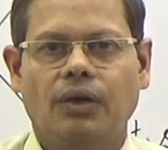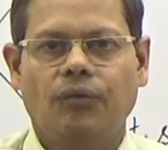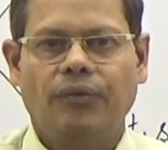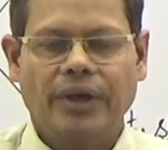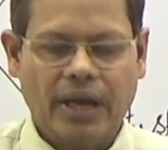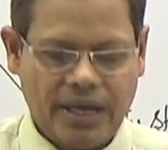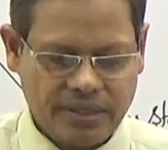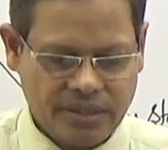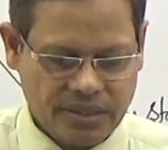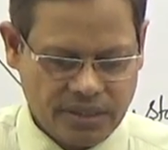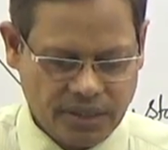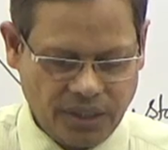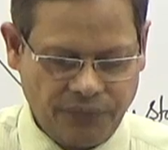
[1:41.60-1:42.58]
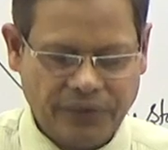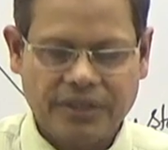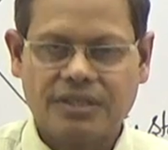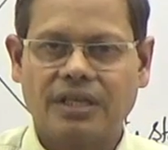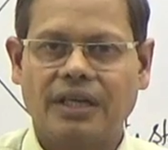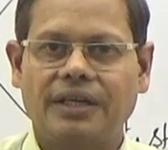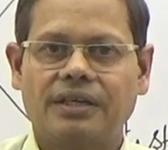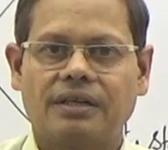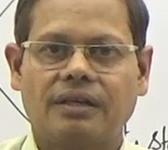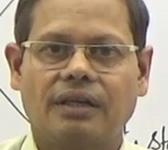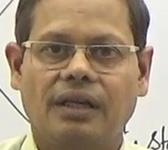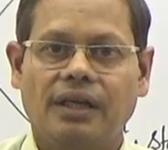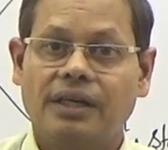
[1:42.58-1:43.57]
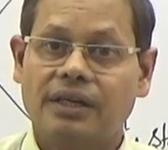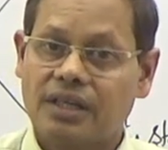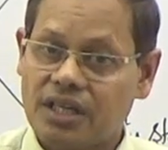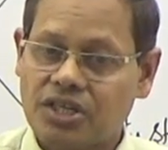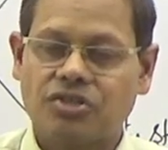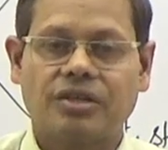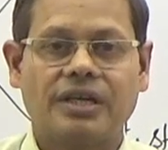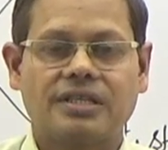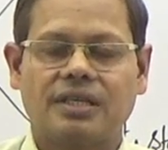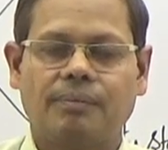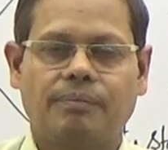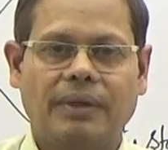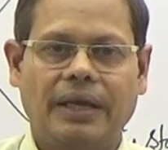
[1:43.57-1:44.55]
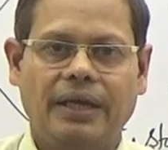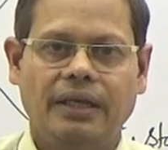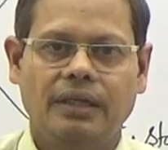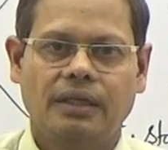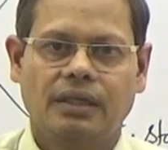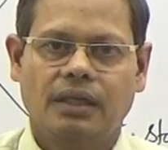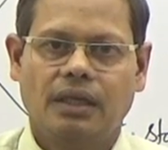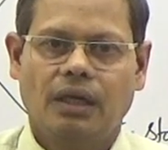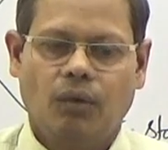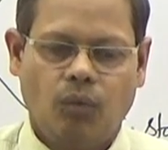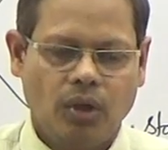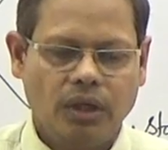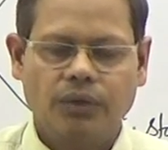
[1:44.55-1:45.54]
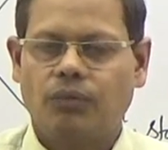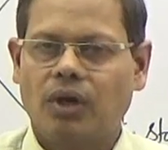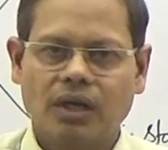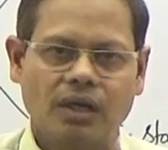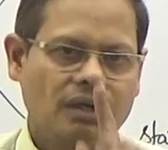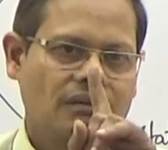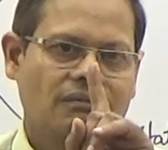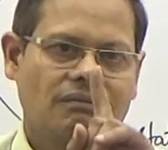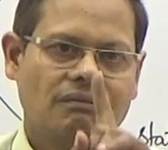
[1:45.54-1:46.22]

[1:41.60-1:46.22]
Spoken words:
whereas if it is an interstate supply, only one